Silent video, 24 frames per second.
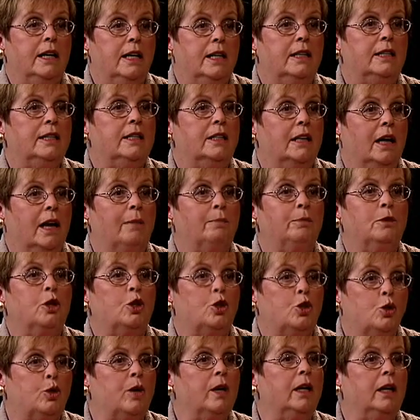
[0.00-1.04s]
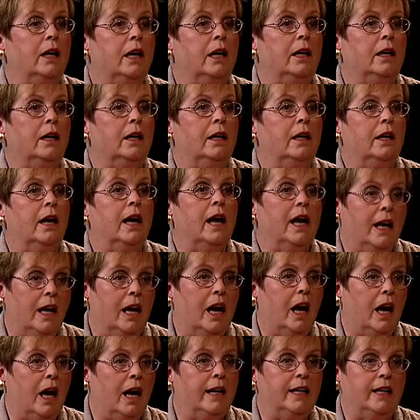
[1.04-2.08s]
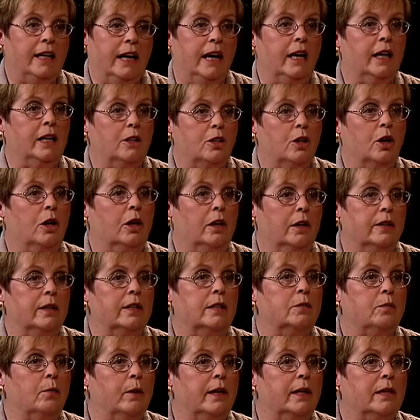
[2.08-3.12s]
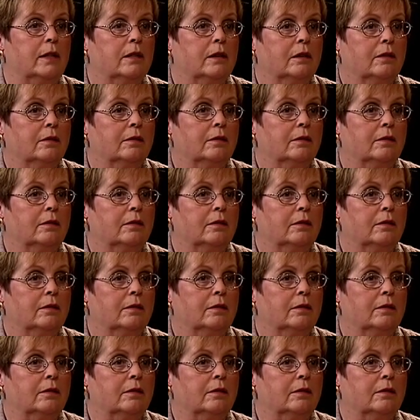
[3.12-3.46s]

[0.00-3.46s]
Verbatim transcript: He stopped drinking, and I gained all this weight.